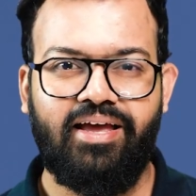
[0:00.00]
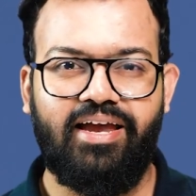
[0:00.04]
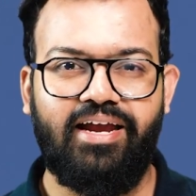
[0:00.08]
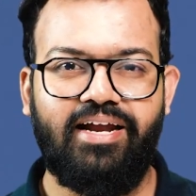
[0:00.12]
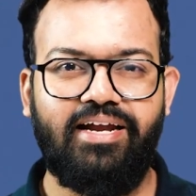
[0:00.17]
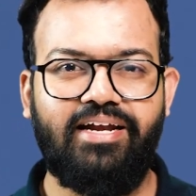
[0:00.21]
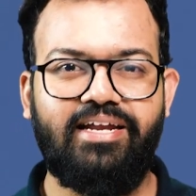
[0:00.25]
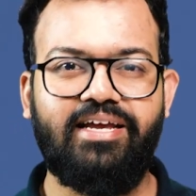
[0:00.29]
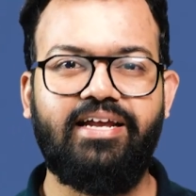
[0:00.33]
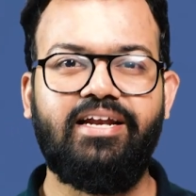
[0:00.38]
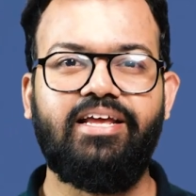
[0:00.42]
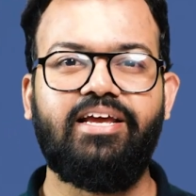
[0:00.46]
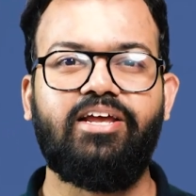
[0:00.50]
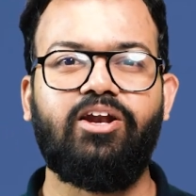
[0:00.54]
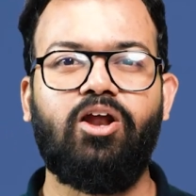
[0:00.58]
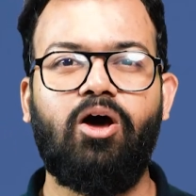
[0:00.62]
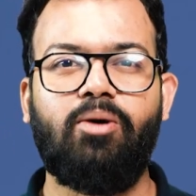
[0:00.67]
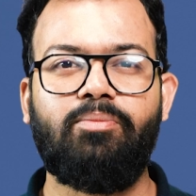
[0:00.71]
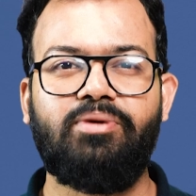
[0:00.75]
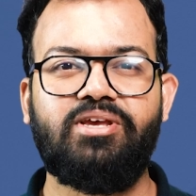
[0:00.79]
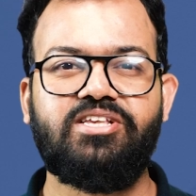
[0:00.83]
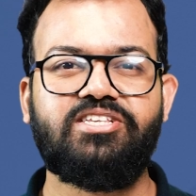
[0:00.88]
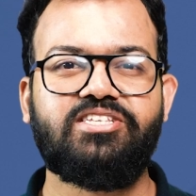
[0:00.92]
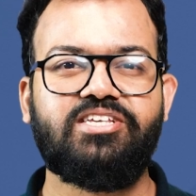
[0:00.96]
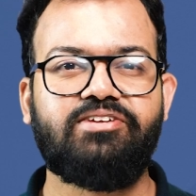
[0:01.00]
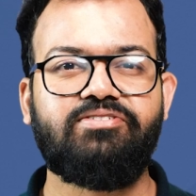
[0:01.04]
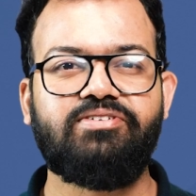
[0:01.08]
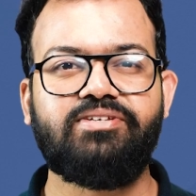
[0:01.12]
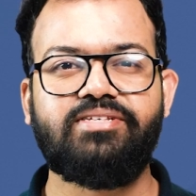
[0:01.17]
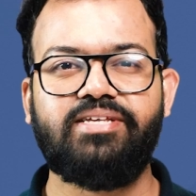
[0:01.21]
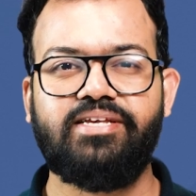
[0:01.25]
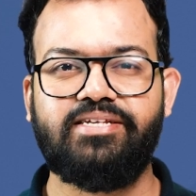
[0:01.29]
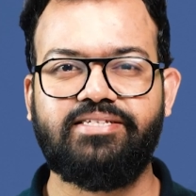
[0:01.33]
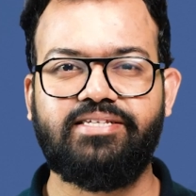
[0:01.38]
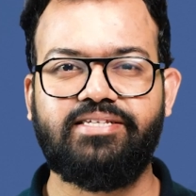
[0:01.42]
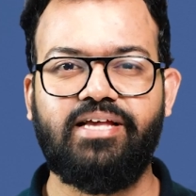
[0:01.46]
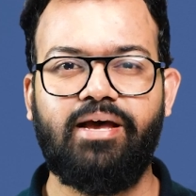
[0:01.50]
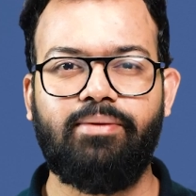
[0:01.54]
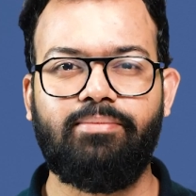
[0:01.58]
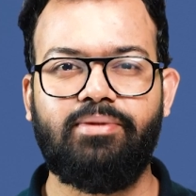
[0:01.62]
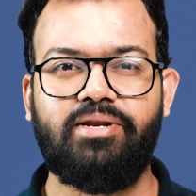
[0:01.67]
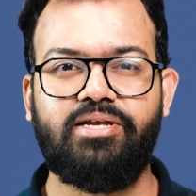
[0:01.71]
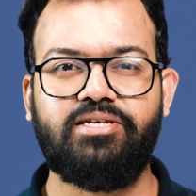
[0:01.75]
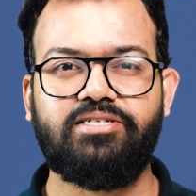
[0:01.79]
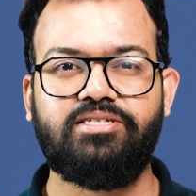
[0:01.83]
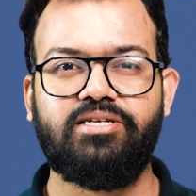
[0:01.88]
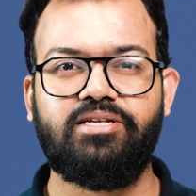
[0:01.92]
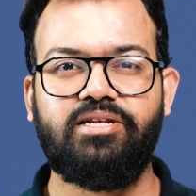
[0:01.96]
Indian Economic Service
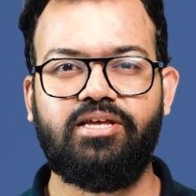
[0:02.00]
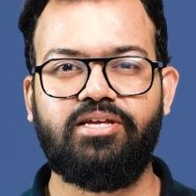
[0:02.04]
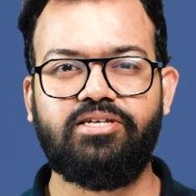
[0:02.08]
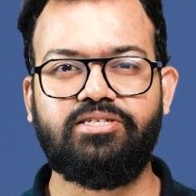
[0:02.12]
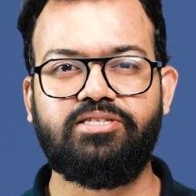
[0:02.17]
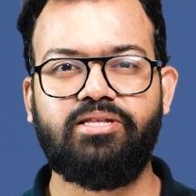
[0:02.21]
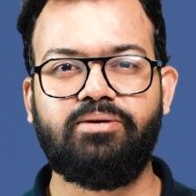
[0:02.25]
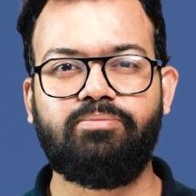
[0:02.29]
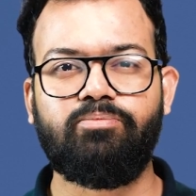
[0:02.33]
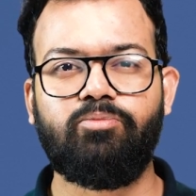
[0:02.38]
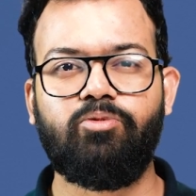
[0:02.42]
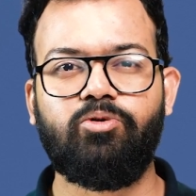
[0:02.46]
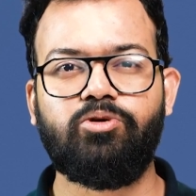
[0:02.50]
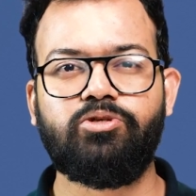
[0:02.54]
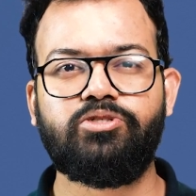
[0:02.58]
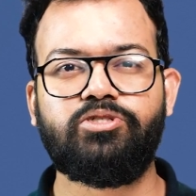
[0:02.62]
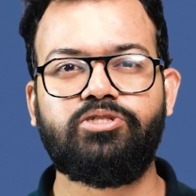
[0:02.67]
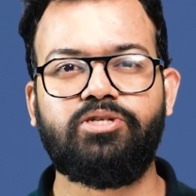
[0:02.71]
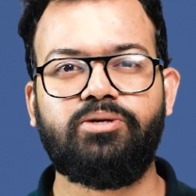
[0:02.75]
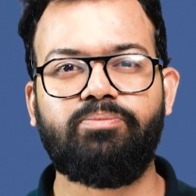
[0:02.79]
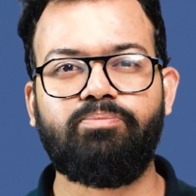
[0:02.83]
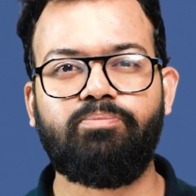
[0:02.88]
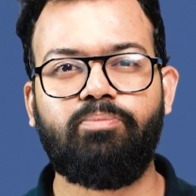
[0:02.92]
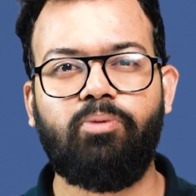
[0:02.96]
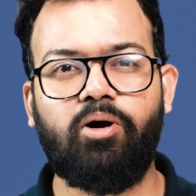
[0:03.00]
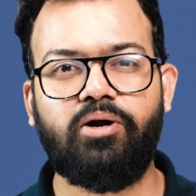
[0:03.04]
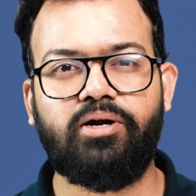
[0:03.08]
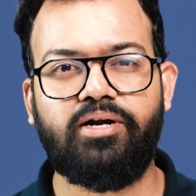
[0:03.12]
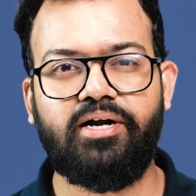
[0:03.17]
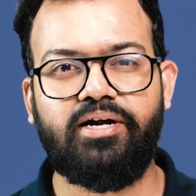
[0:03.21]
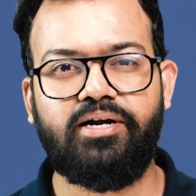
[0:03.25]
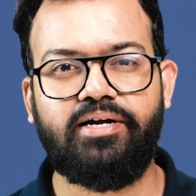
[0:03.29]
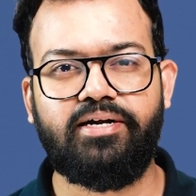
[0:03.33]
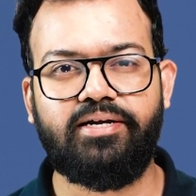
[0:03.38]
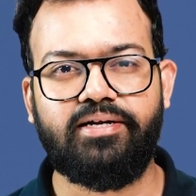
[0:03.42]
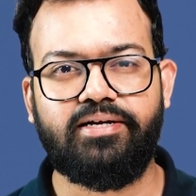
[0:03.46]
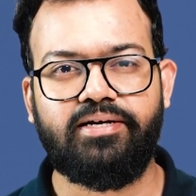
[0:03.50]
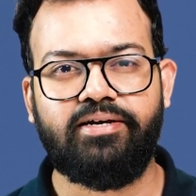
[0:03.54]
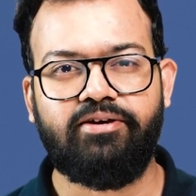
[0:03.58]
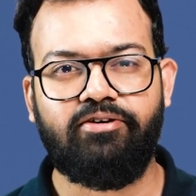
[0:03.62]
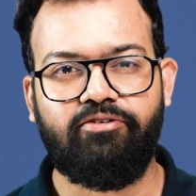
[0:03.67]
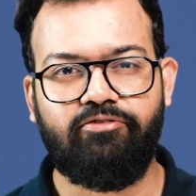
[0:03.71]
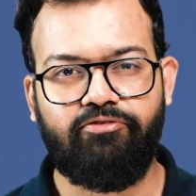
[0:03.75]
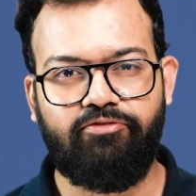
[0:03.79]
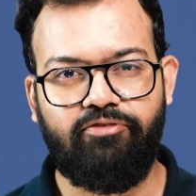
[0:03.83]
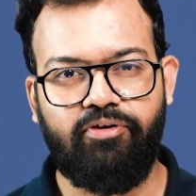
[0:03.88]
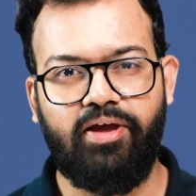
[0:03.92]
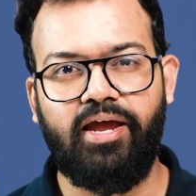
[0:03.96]
Examination is the most important
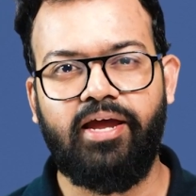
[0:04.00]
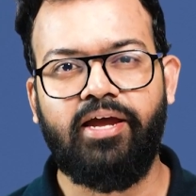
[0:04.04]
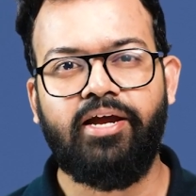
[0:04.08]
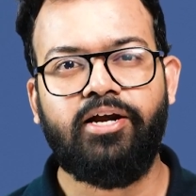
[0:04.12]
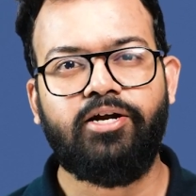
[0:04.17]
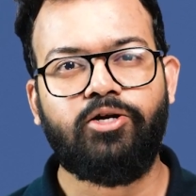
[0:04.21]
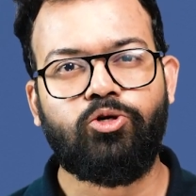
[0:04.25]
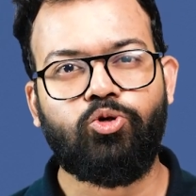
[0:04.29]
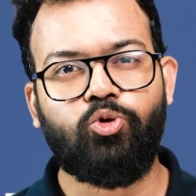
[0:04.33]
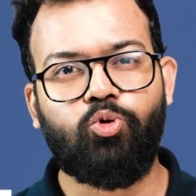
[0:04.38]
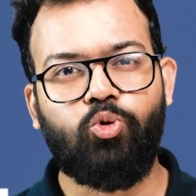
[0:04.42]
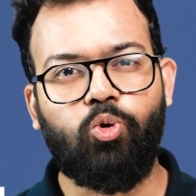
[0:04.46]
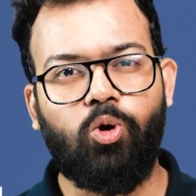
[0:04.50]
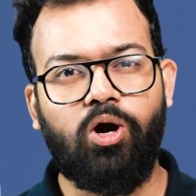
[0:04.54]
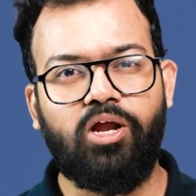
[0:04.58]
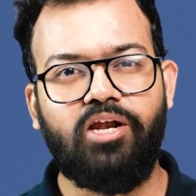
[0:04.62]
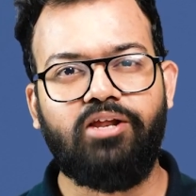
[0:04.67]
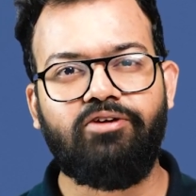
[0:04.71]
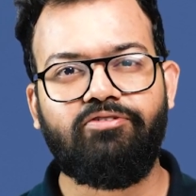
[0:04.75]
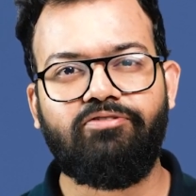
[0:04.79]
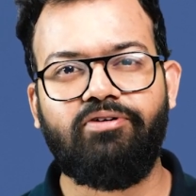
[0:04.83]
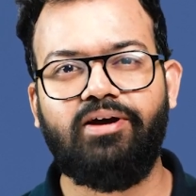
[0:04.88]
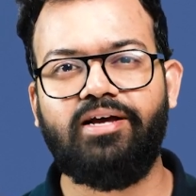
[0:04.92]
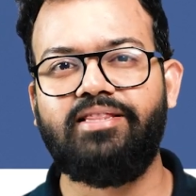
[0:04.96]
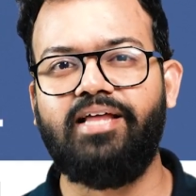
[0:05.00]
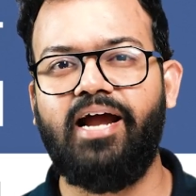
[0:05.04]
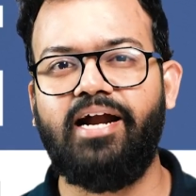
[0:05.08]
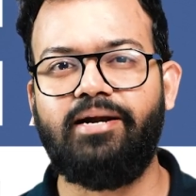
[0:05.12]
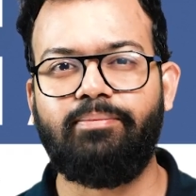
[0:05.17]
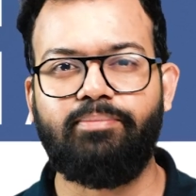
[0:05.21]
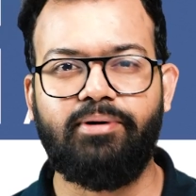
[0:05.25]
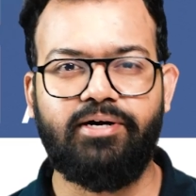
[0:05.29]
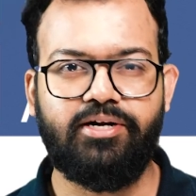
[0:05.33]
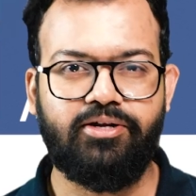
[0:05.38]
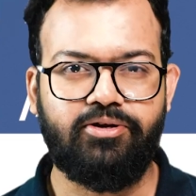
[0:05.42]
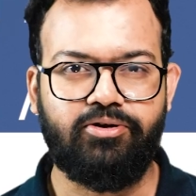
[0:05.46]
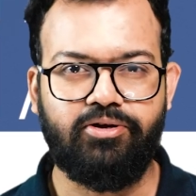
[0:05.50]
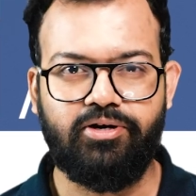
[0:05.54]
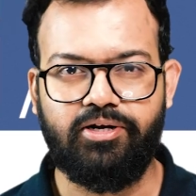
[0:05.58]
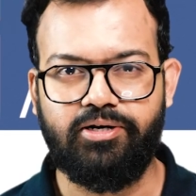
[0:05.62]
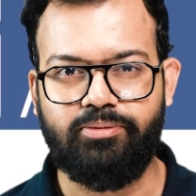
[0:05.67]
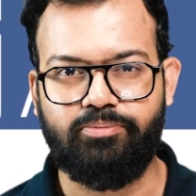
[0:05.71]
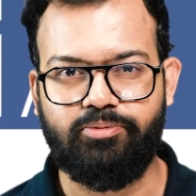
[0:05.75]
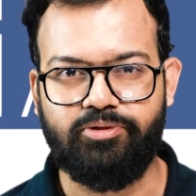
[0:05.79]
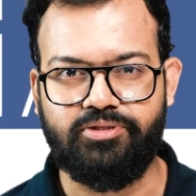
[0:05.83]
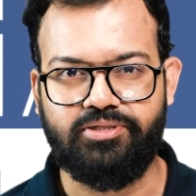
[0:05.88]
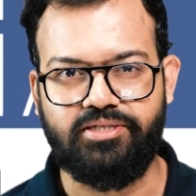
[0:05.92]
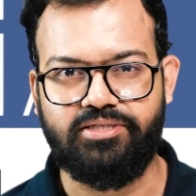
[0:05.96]
way to qualify that particular
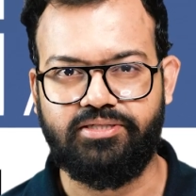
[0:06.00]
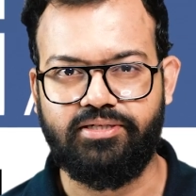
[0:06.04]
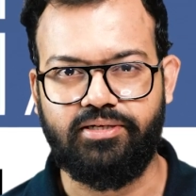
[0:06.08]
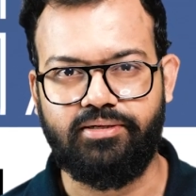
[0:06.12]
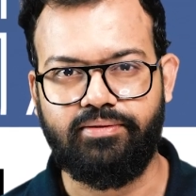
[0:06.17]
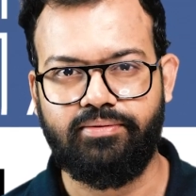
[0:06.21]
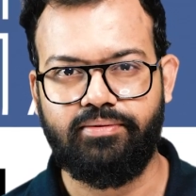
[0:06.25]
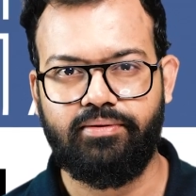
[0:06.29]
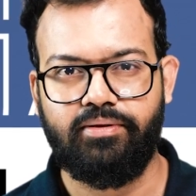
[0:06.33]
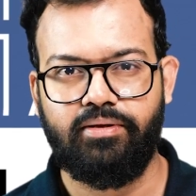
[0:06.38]
position.